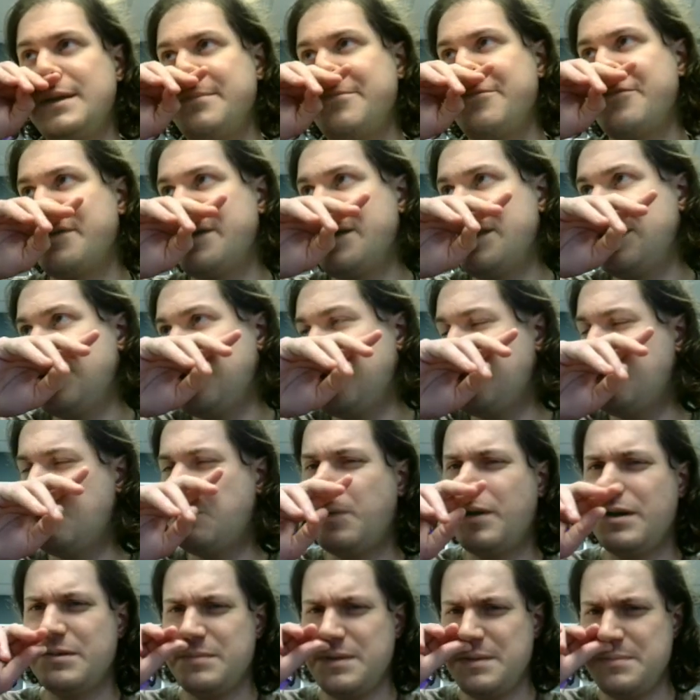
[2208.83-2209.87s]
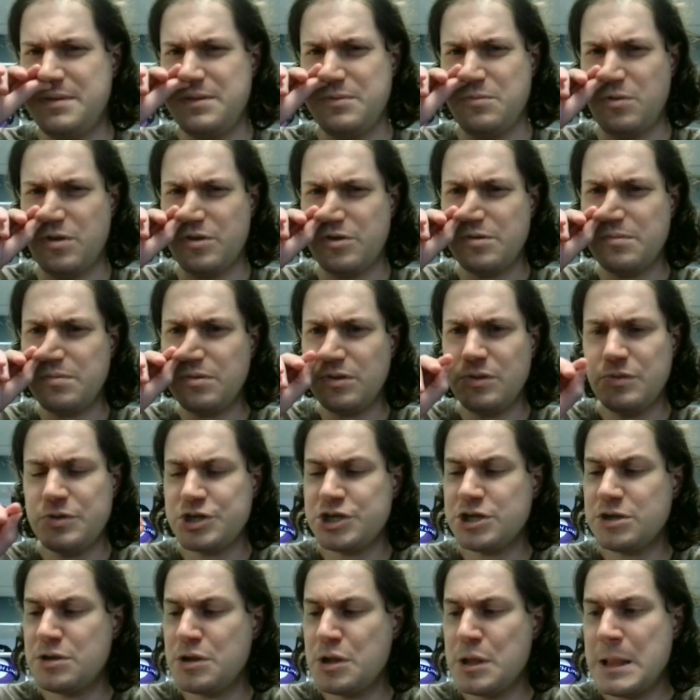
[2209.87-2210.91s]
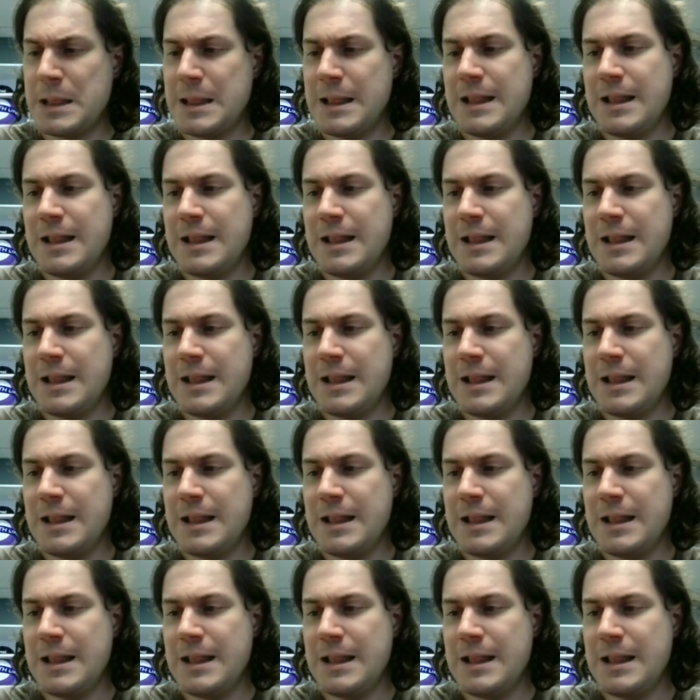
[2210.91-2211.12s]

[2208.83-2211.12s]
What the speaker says: I'm forgetting what, maybe water pollution,